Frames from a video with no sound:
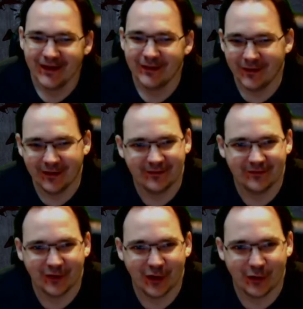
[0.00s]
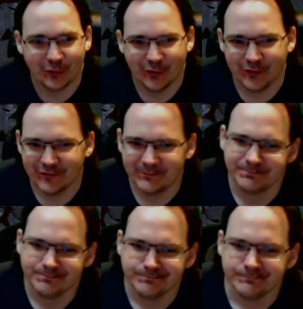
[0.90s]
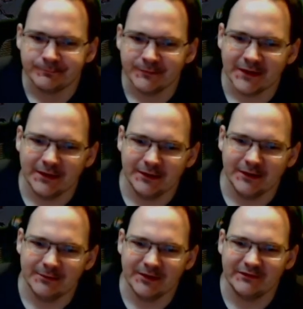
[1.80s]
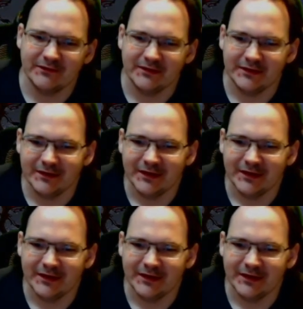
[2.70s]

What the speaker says: That's kind of crazy. Let's see.